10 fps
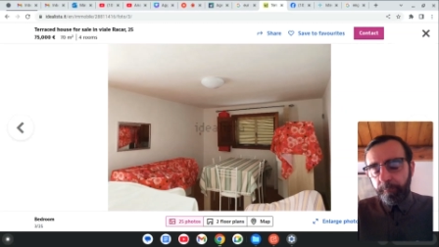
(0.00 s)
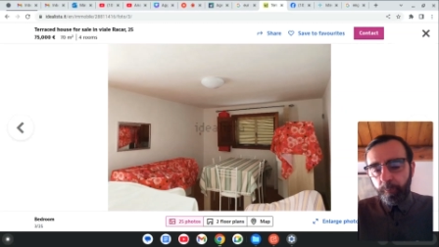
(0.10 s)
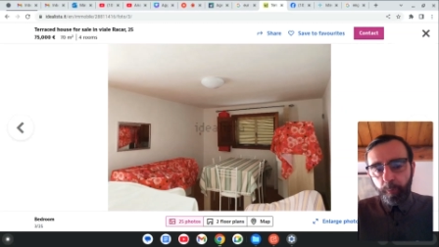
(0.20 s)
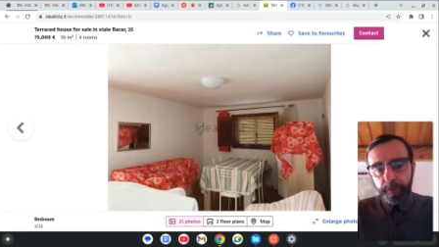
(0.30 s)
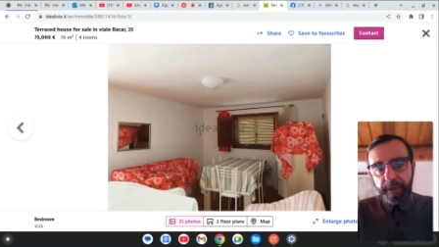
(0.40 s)

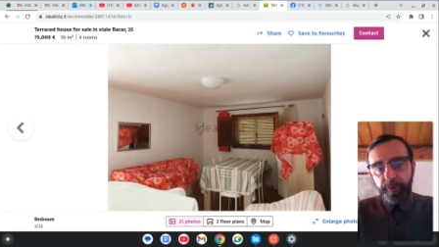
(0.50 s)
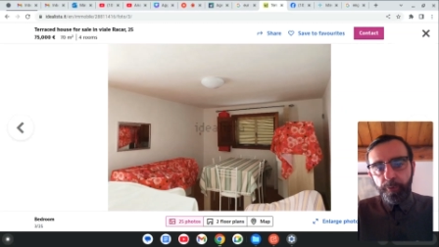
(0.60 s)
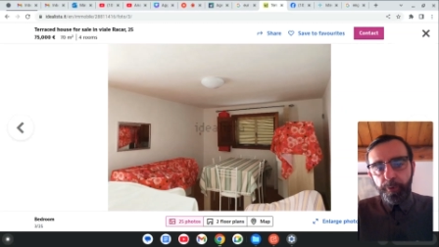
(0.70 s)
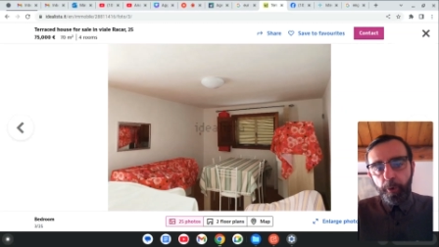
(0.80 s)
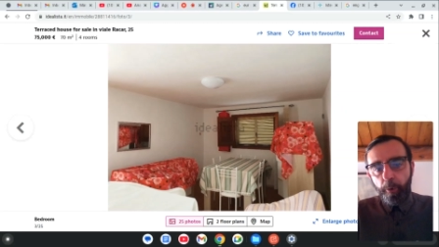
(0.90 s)
what I
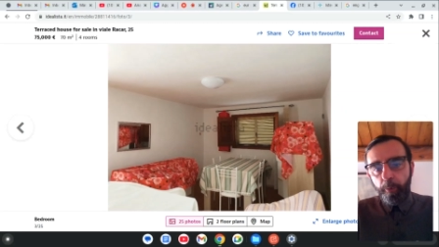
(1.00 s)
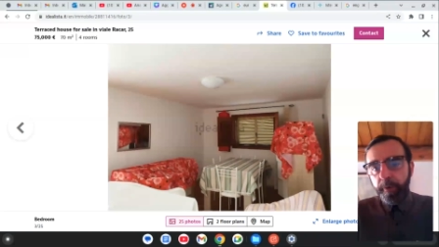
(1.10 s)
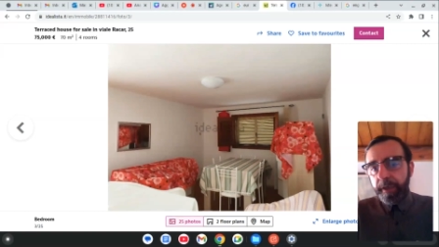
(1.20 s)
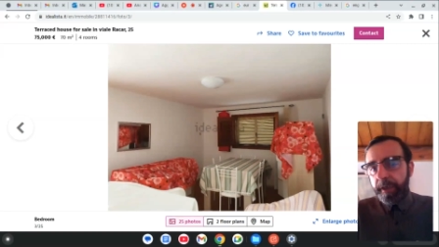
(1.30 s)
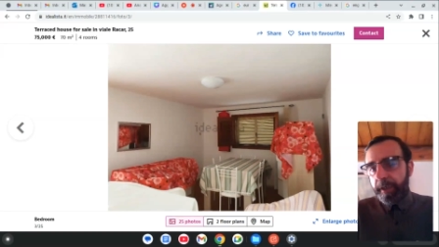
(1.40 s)
don't know
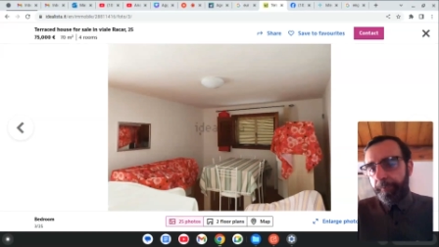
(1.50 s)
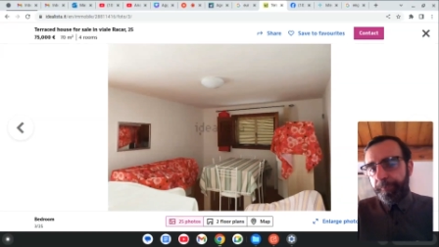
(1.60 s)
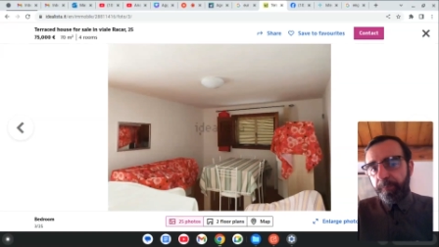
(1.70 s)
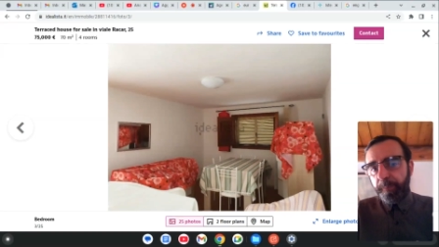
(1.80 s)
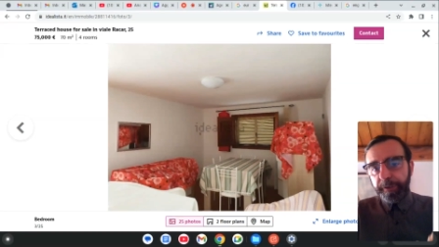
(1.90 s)
if
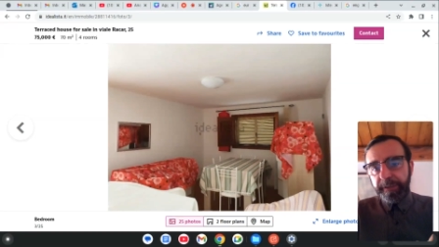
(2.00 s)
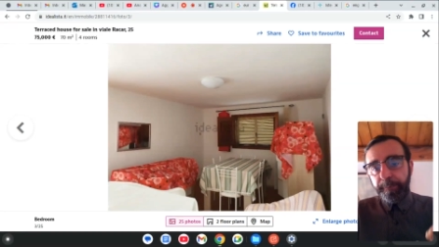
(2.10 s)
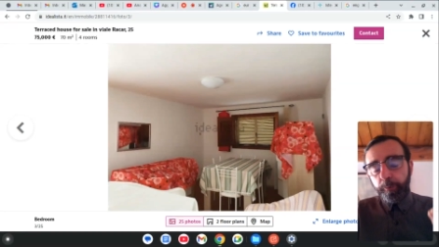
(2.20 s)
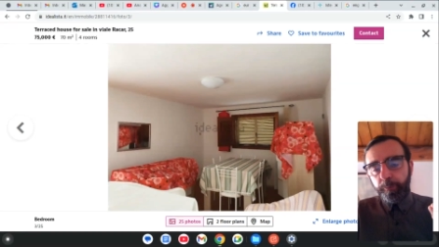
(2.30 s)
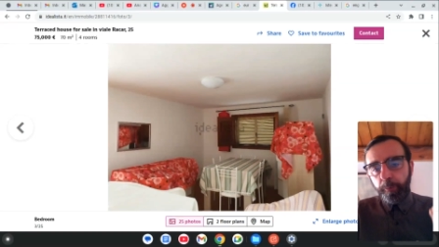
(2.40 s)
it's
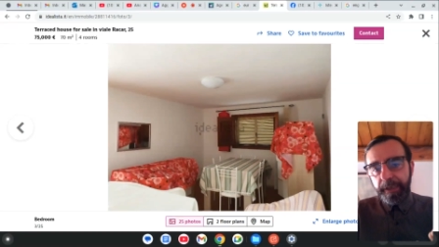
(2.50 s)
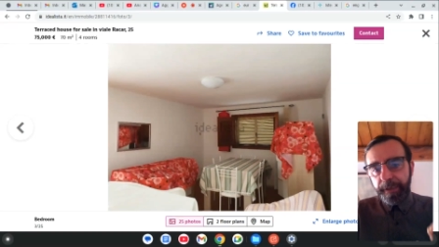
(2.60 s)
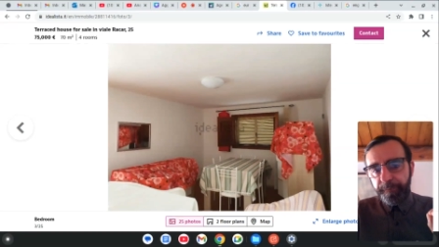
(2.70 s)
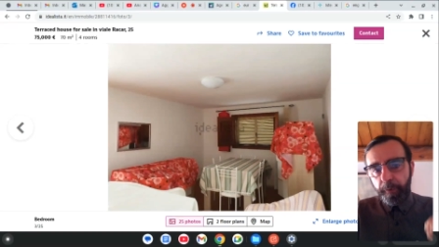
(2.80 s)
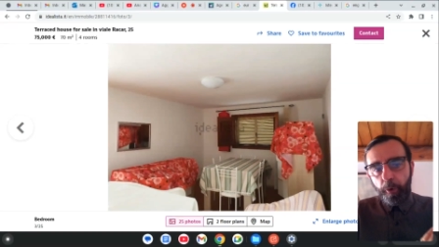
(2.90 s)
possible to live